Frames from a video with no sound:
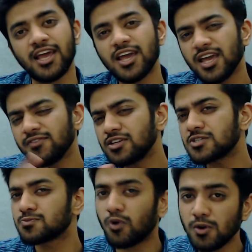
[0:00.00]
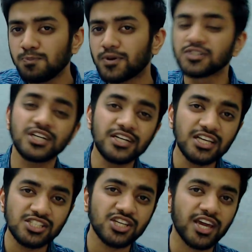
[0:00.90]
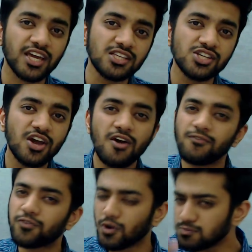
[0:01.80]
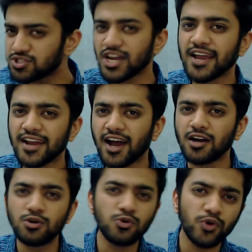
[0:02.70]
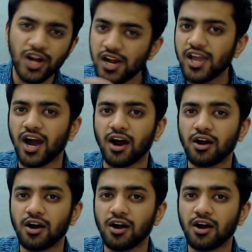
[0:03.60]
even a small percentage change from China to India.